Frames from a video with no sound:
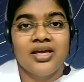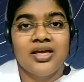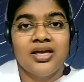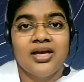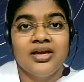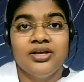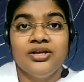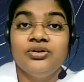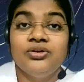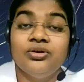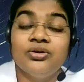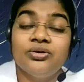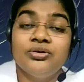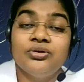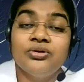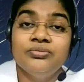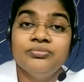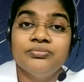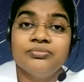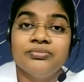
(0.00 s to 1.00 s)

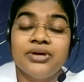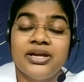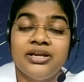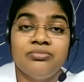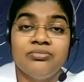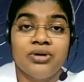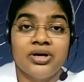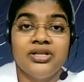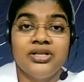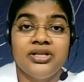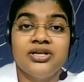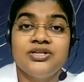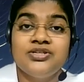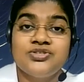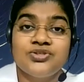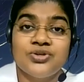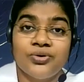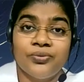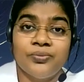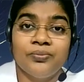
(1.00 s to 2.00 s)
In mother's
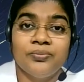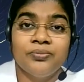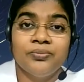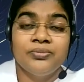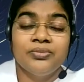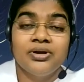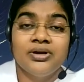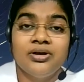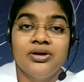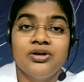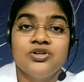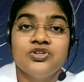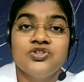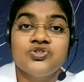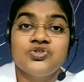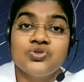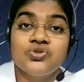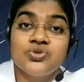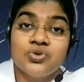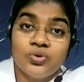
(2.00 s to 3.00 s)
womb,
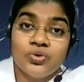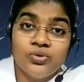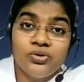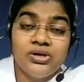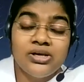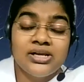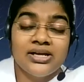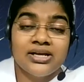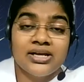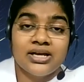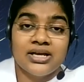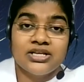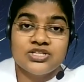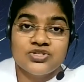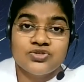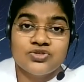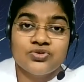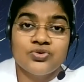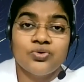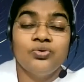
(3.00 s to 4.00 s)
soul
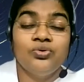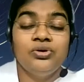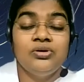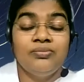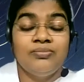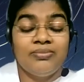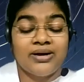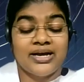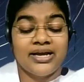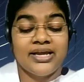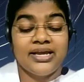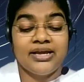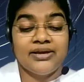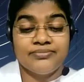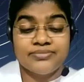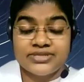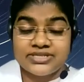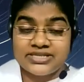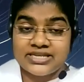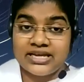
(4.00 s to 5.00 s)
by
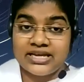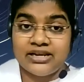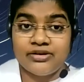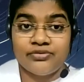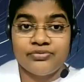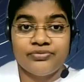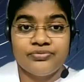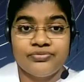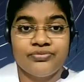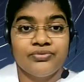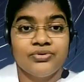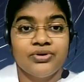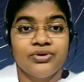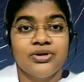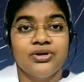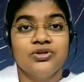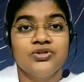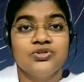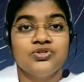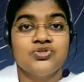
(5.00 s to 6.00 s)
himself,
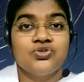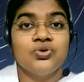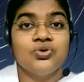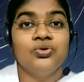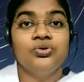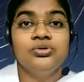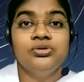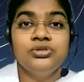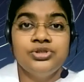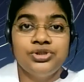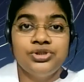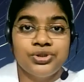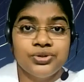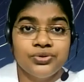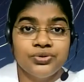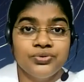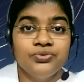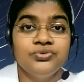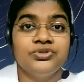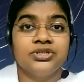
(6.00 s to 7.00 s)
soul
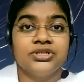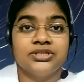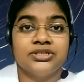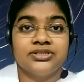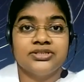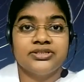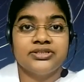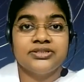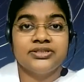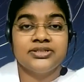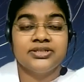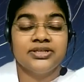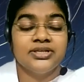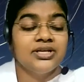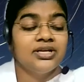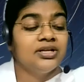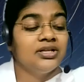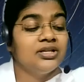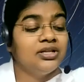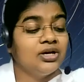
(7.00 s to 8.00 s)
chooses
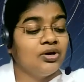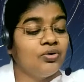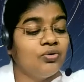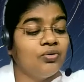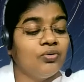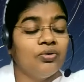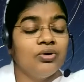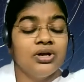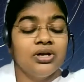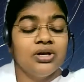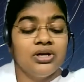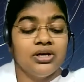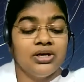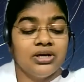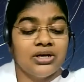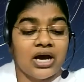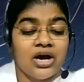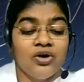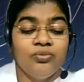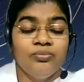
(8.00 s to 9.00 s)
how
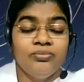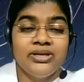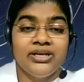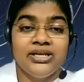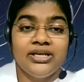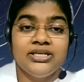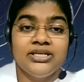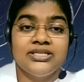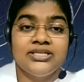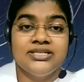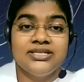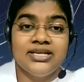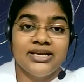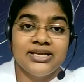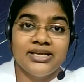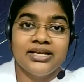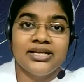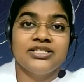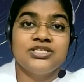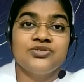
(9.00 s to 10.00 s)
many
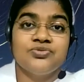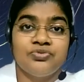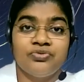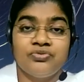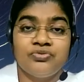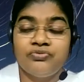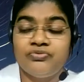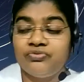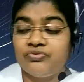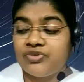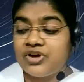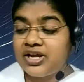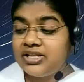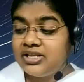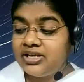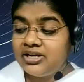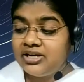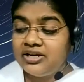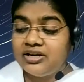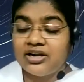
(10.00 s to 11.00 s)
DNAs from father
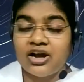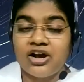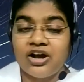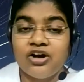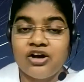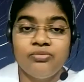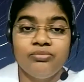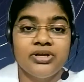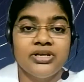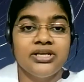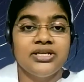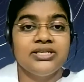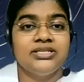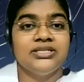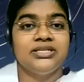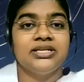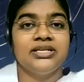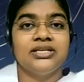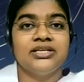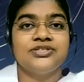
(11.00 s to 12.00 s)
and how many
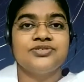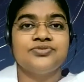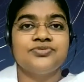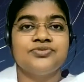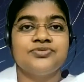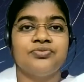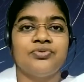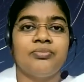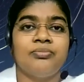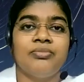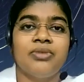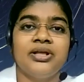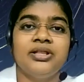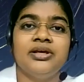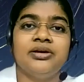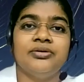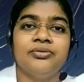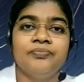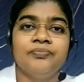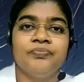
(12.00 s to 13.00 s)
DNAs from mother
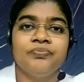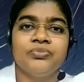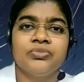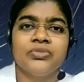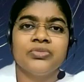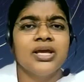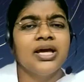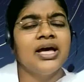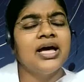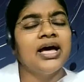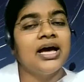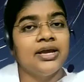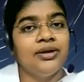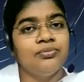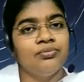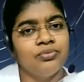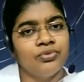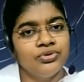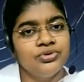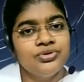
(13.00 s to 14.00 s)
I
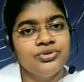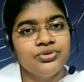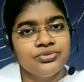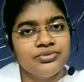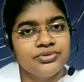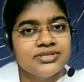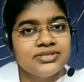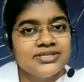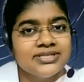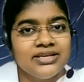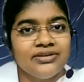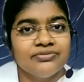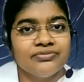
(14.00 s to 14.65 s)
want to receive,